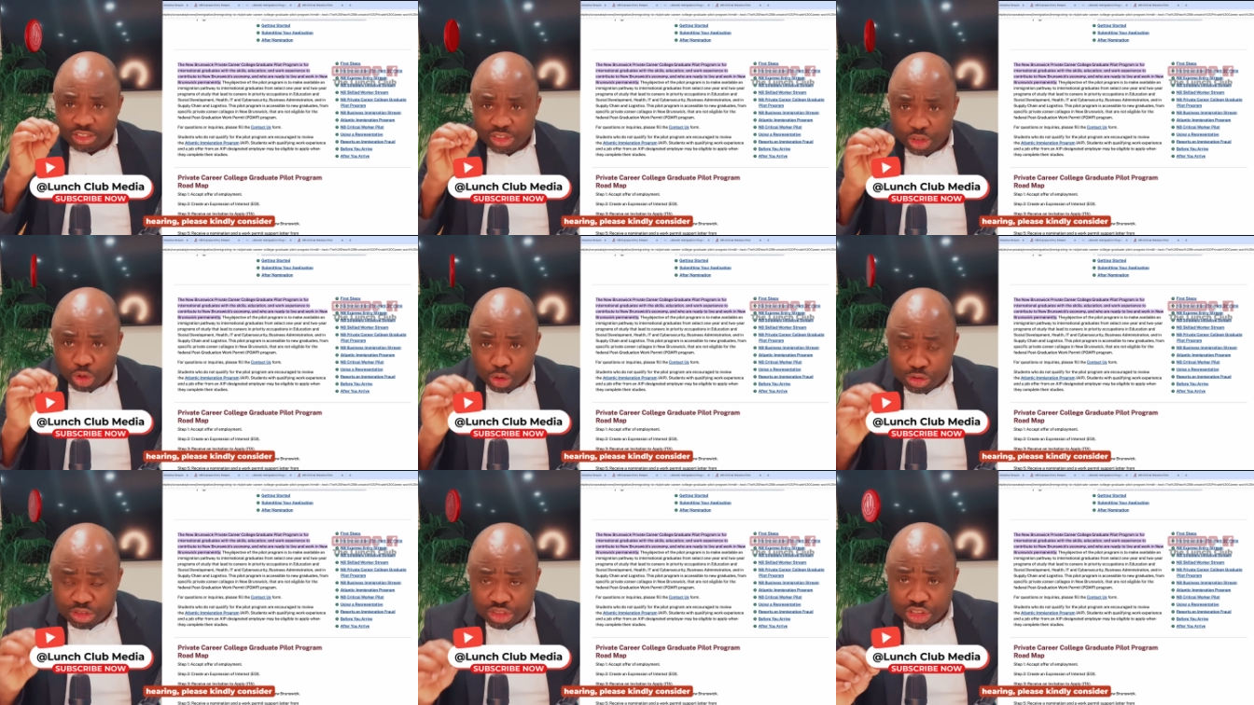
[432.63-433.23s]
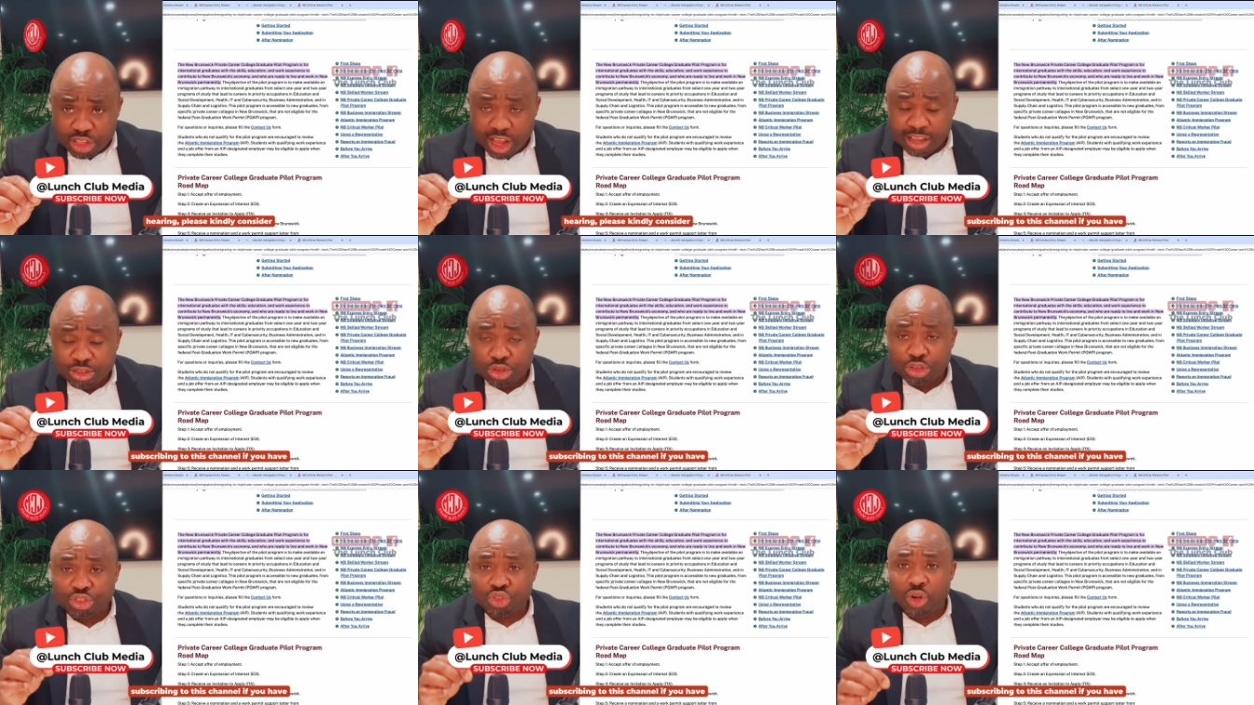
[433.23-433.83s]
consider
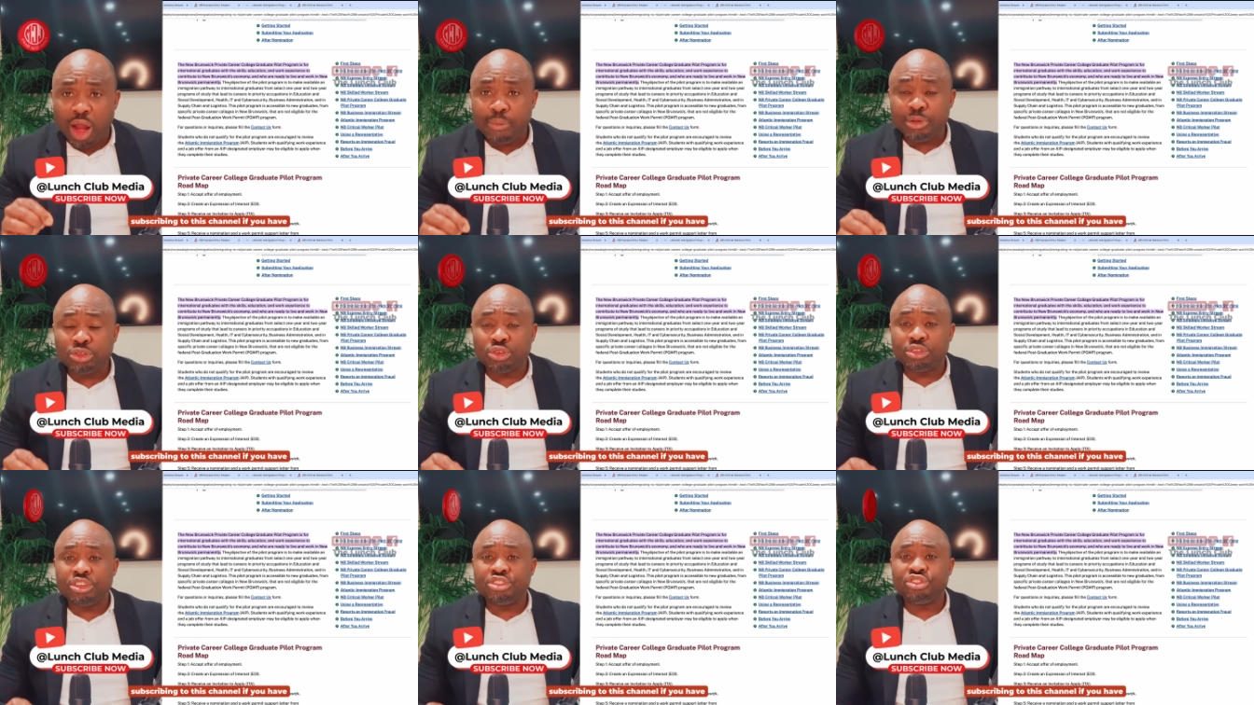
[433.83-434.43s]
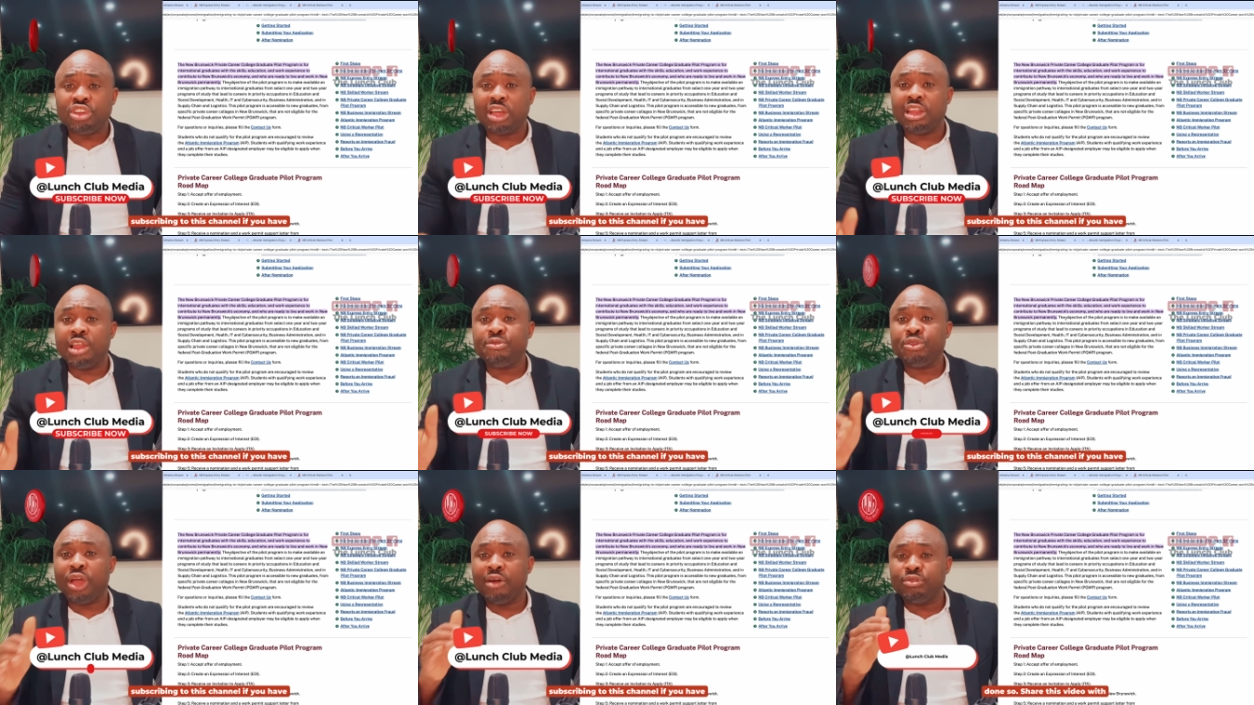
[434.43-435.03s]
subscribing to this channel
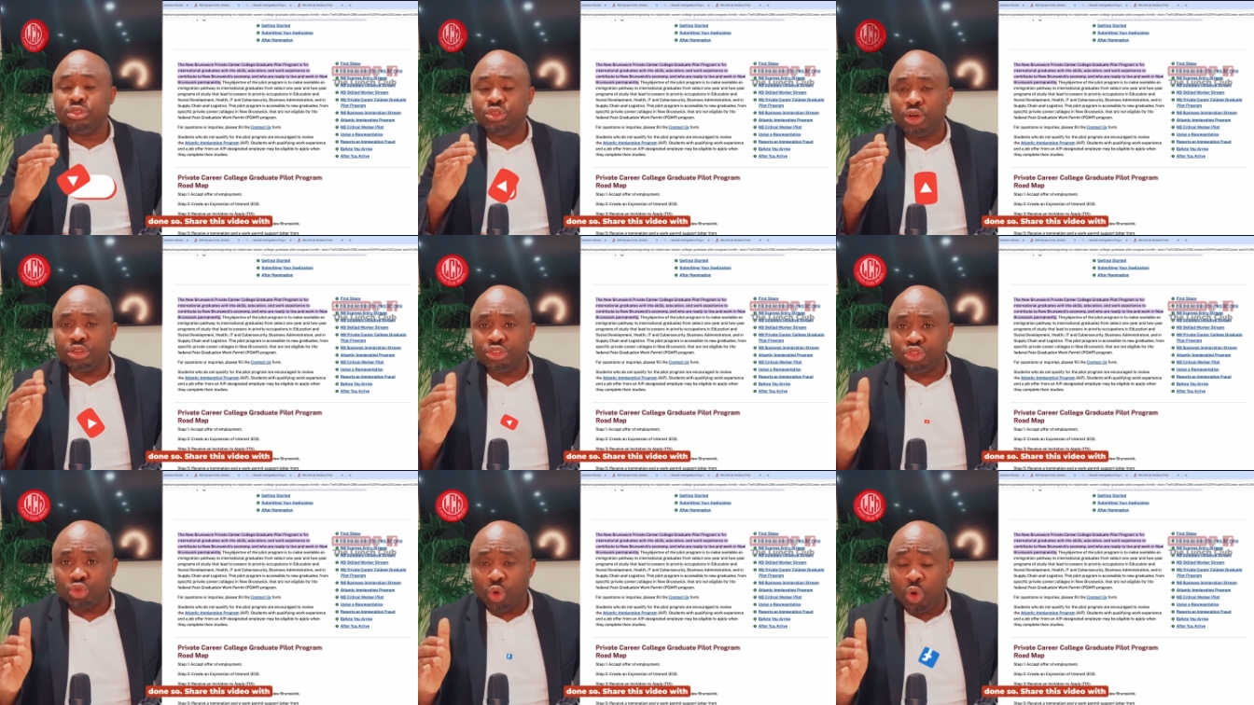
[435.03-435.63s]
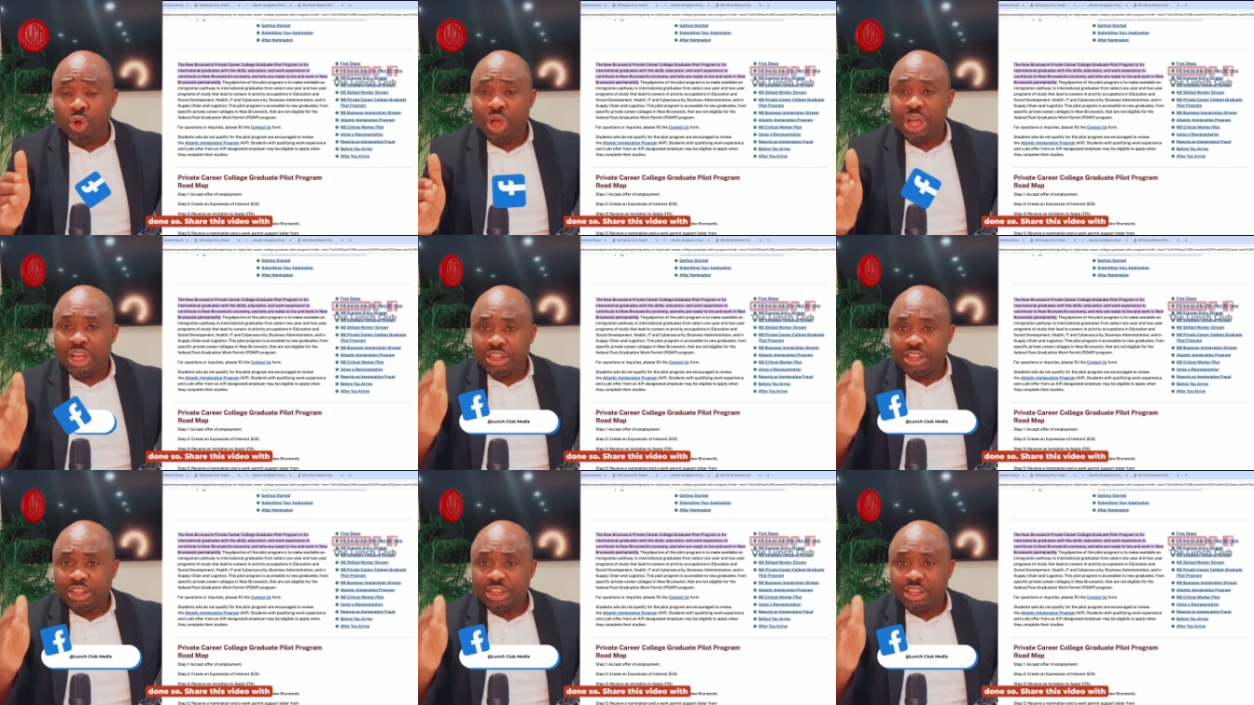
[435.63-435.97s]
if you haven't done so.